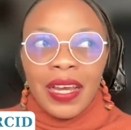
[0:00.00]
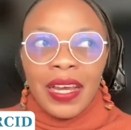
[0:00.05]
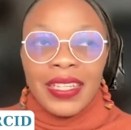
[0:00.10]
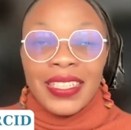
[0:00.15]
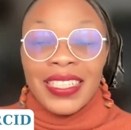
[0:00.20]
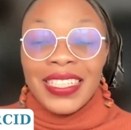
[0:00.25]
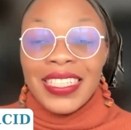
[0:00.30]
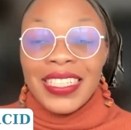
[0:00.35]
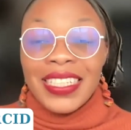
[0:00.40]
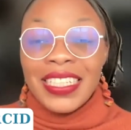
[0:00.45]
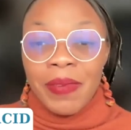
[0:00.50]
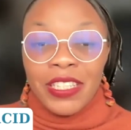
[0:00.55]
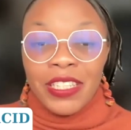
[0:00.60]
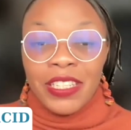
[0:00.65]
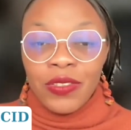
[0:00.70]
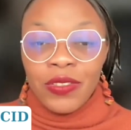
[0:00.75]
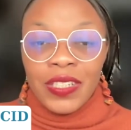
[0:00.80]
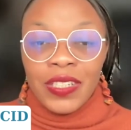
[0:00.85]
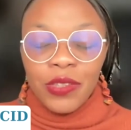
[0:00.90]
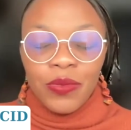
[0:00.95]

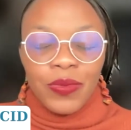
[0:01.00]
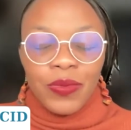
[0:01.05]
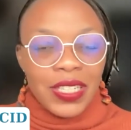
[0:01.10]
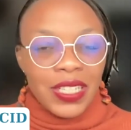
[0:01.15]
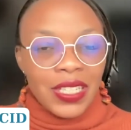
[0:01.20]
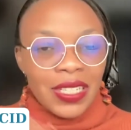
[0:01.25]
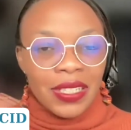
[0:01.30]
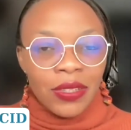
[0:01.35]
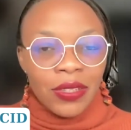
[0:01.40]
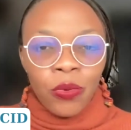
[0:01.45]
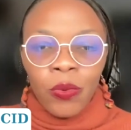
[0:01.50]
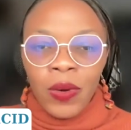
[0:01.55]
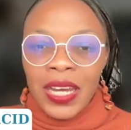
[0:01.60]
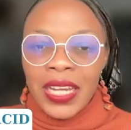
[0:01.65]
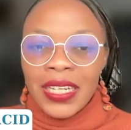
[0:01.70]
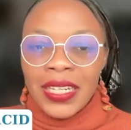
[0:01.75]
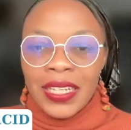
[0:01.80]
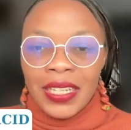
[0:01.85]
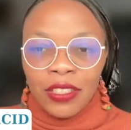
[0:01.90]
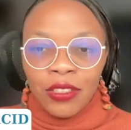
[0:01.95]
DSpace Chris, which is a
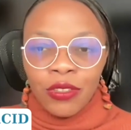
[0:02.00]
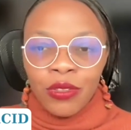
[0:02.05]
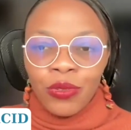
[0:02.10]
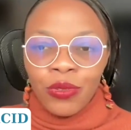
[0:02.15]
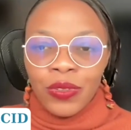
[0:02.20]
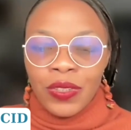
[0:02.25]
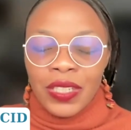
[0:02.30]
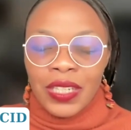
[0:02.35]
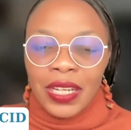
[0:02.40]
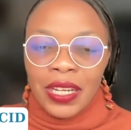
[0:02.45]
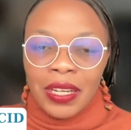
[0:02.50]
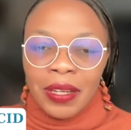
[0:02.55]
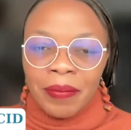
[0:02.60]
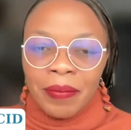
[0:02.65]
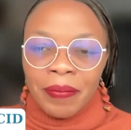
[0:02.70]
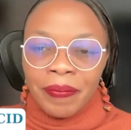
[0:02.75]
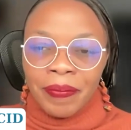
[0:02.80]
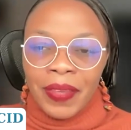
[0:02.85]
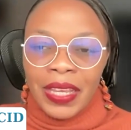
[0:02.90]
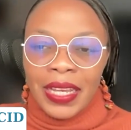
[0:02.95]
widely used
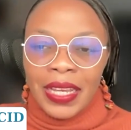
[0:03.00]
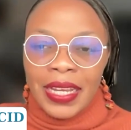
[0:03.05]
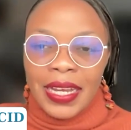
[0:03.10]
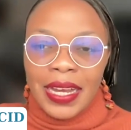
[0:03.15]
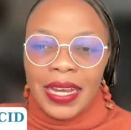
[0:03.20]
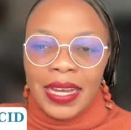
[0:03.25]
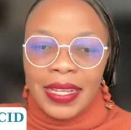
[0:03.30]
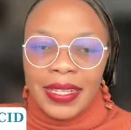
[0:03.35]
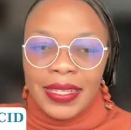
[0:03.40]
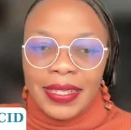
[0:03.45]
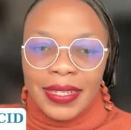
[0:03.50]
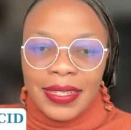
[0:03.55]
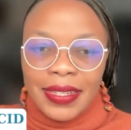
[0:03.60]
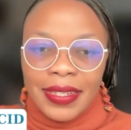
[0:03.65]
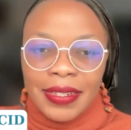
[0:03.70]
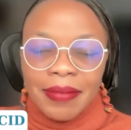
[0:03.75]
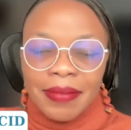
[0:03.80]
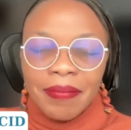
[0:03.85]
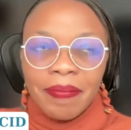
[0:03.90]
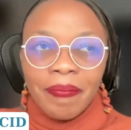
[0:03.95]

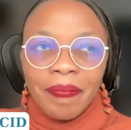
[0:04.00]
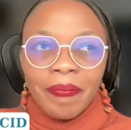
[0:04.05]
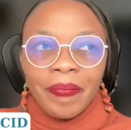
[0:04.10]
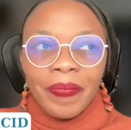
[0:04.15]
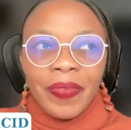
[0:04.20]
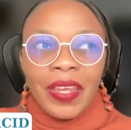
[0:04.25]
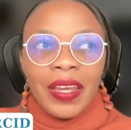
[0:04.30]
system.